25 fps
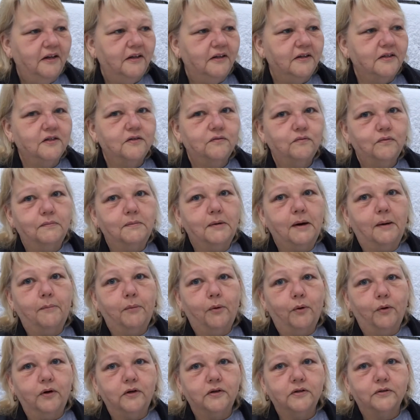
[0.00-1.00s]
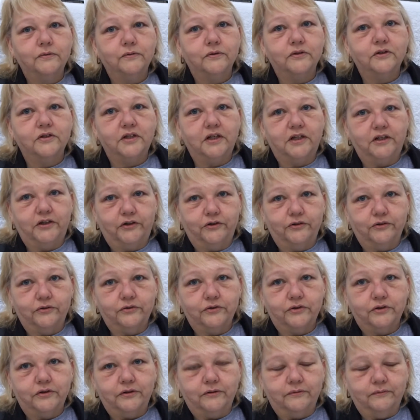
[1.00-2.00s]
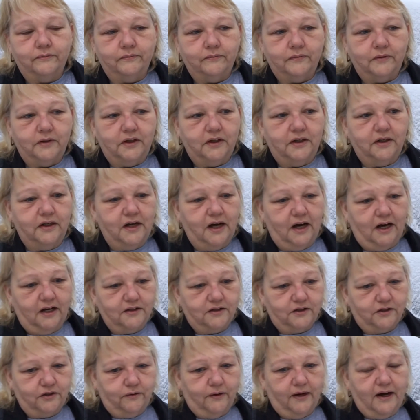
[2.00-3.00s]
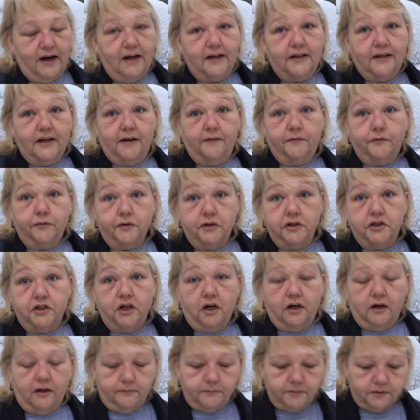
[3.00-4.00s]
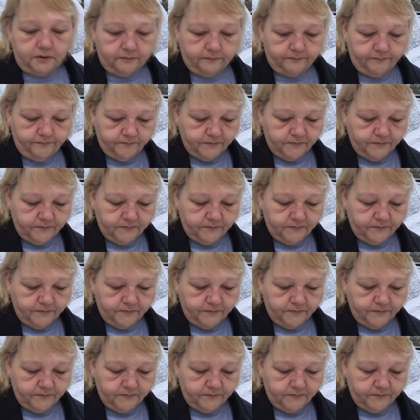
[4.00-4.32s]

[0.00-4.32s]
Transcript: This is when my boys were seniors in high school. I had to have 3 jobs.